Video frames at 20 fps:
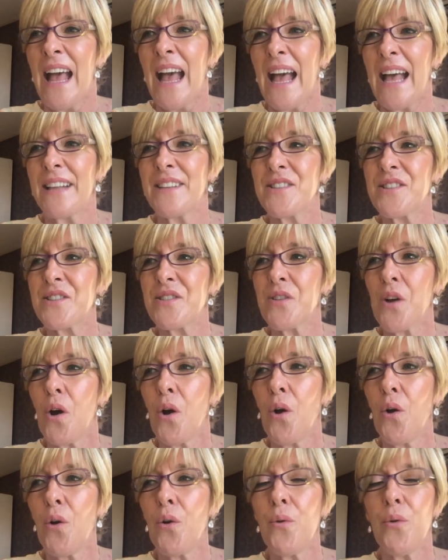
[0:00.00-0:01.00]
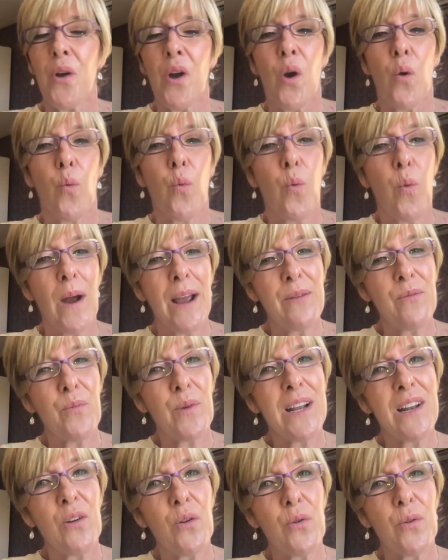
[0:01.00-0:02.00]
And so when
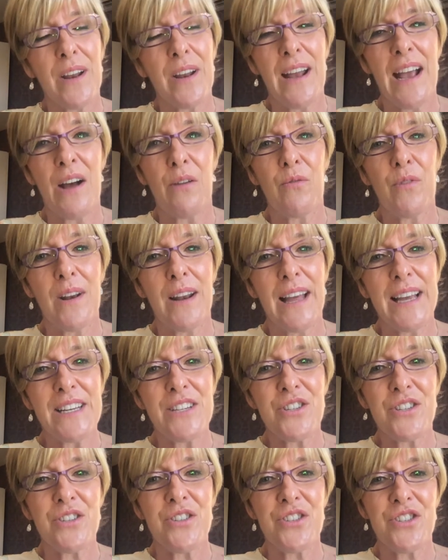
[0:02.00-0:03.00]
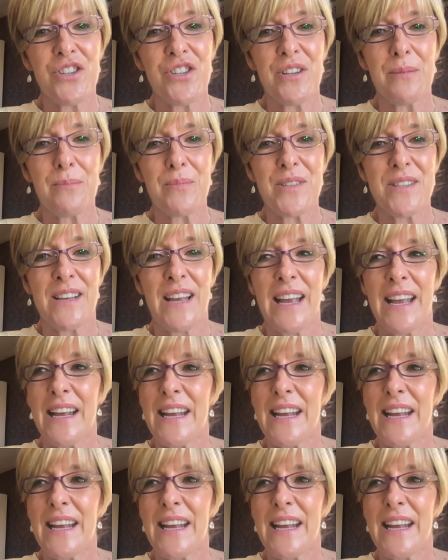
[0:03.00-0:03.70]
we look at our relationships,